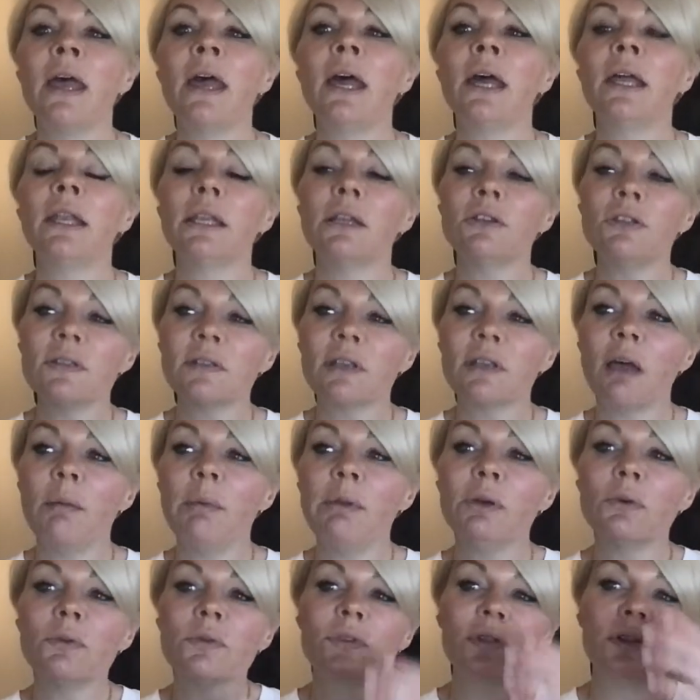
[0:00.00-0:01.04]
Now, just
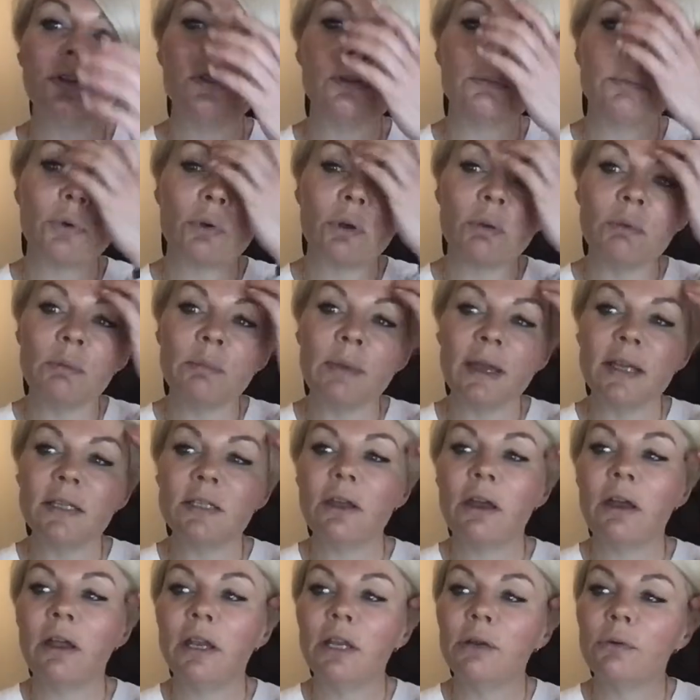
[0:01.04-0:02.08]
coming on to the point we made
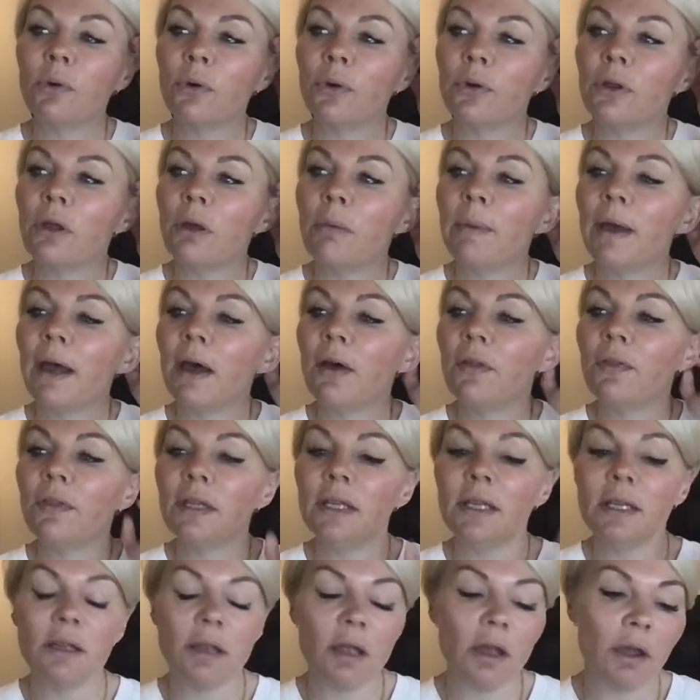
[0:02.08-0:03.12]
earlier on about
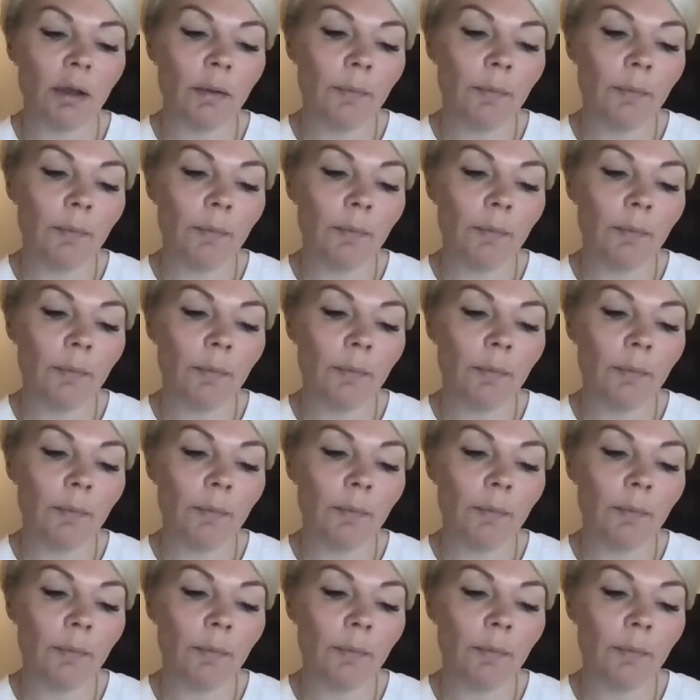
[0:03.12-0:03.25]
the